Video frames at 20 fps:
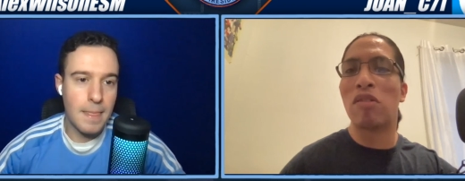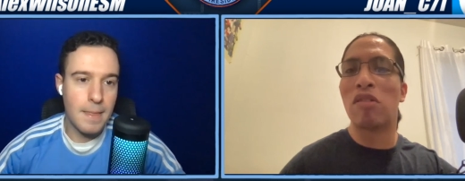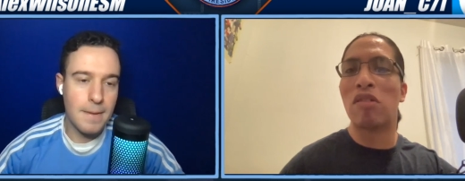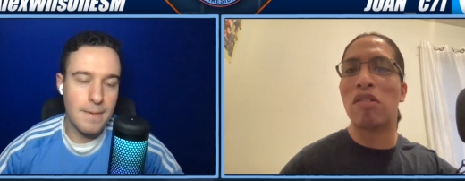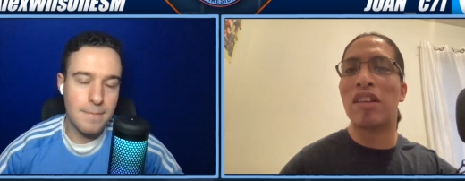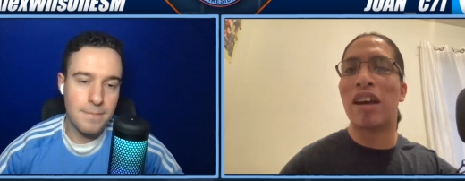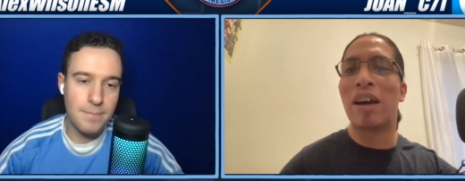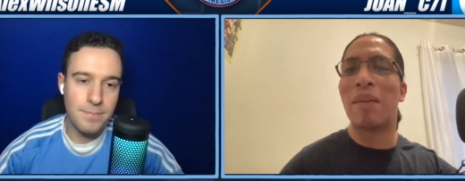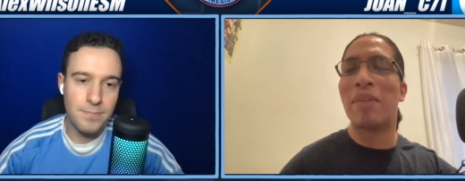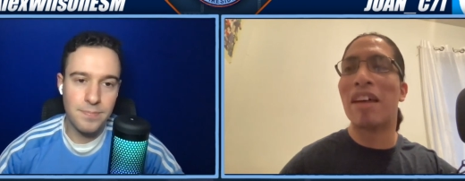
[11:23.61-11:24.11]

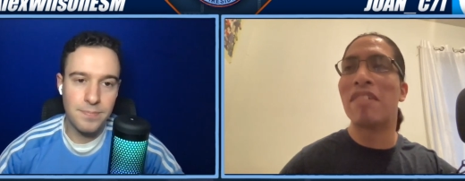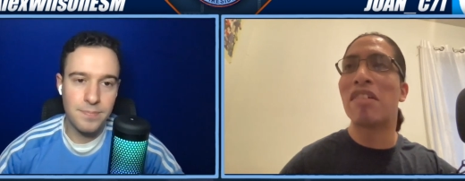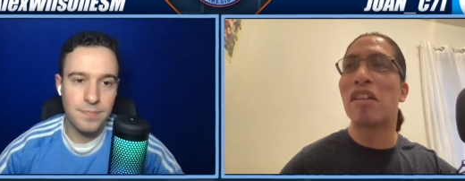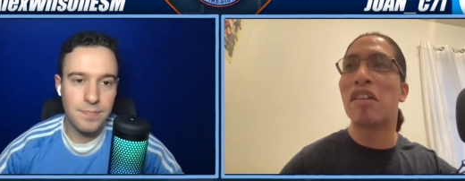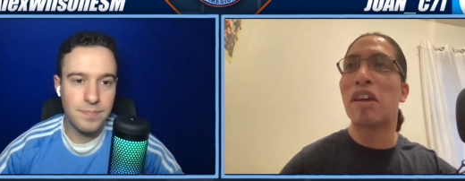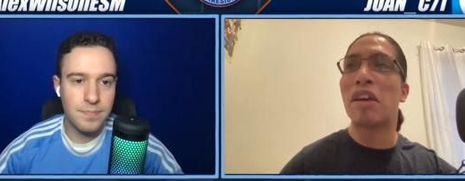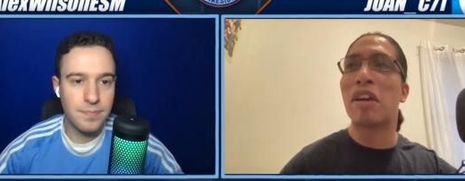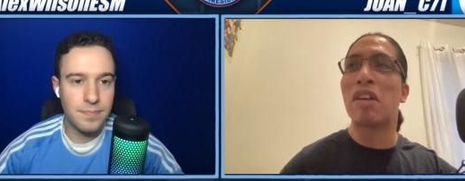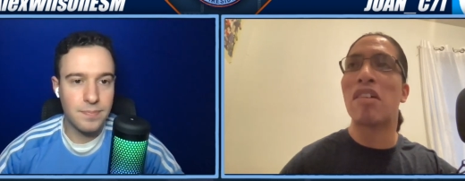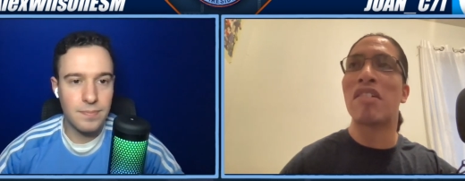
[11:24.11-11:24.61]
Speaker 1: That's the thing, because
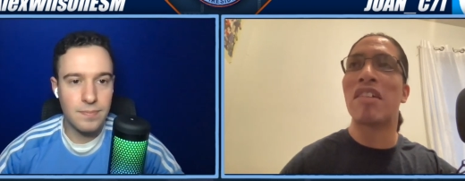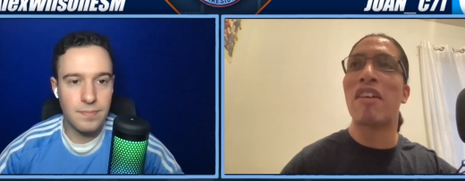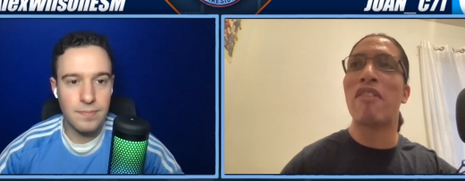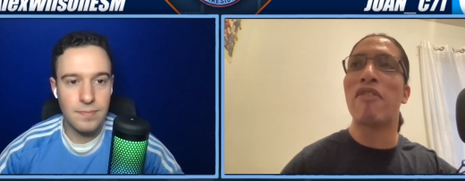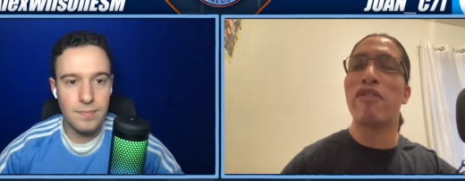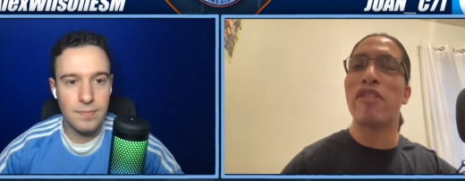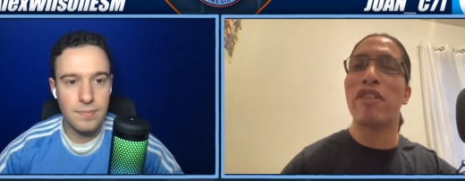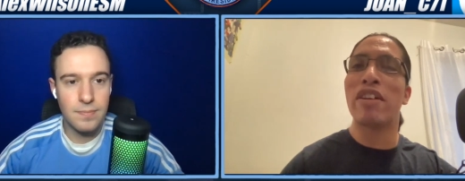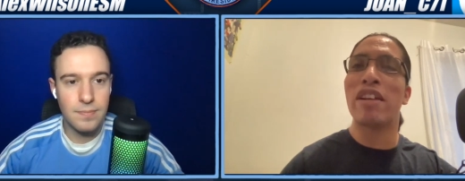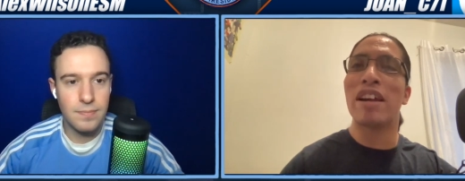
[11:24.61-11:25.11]
I feel
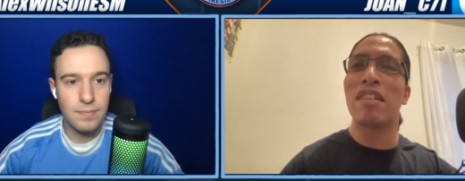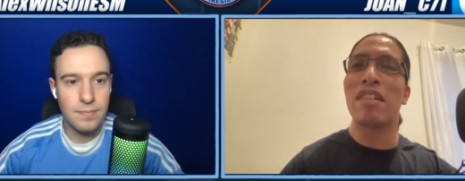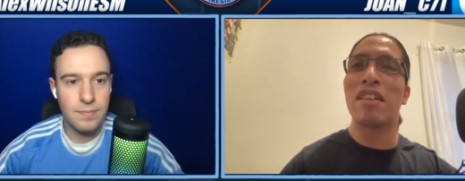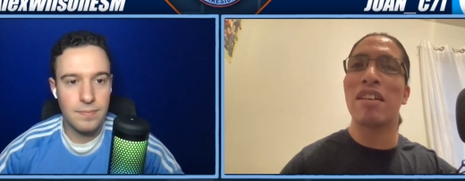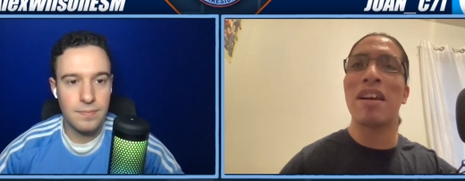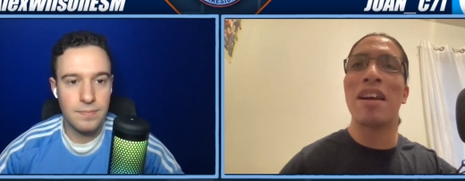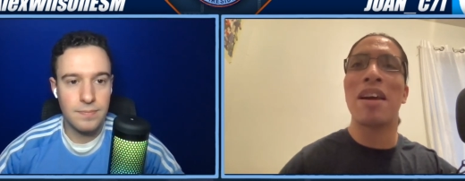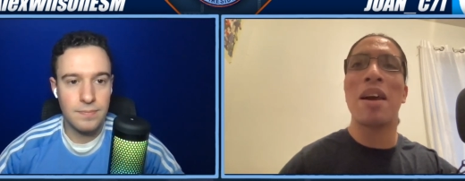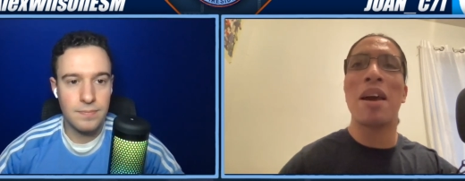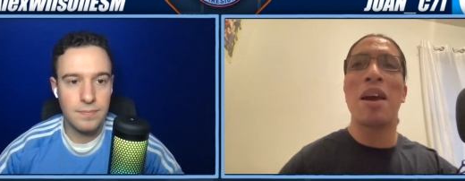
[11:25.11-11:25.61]
like
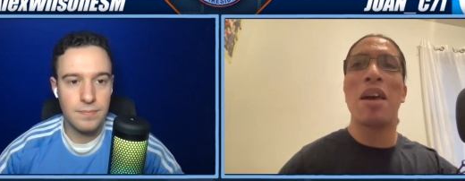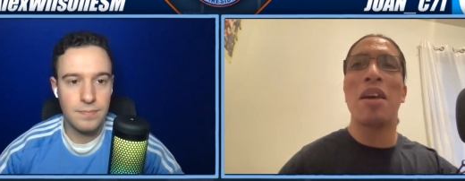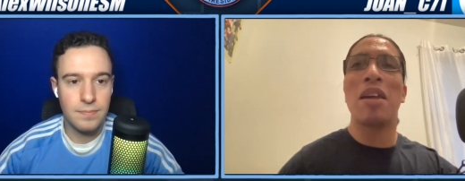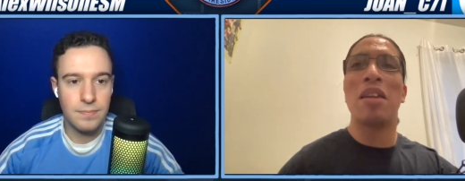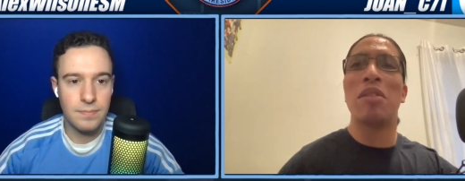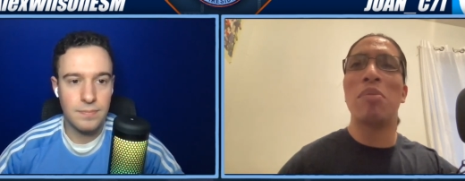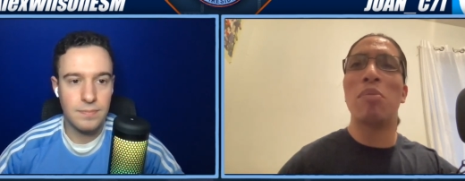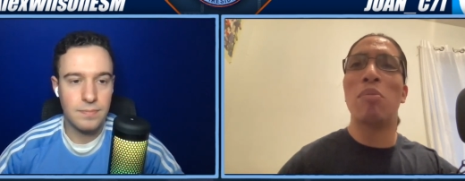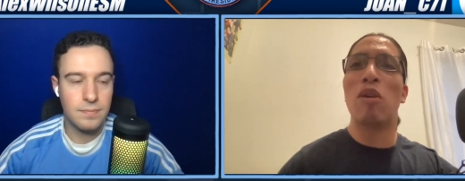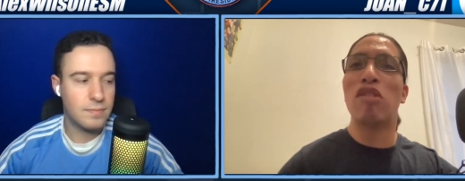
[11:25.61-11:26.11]

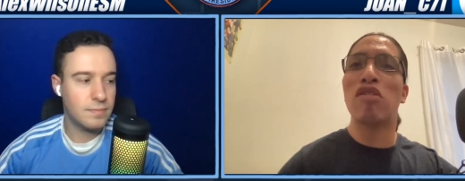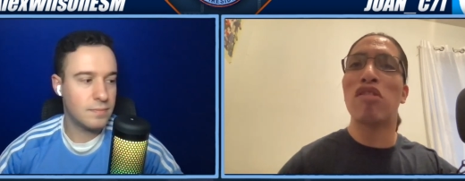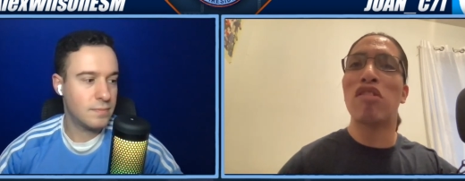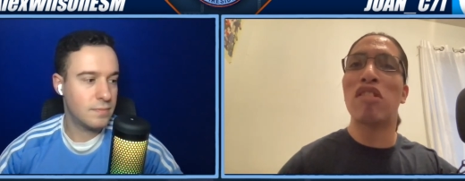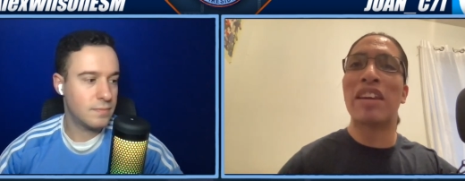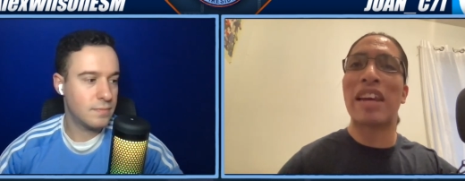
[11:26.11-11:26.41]
most of the game,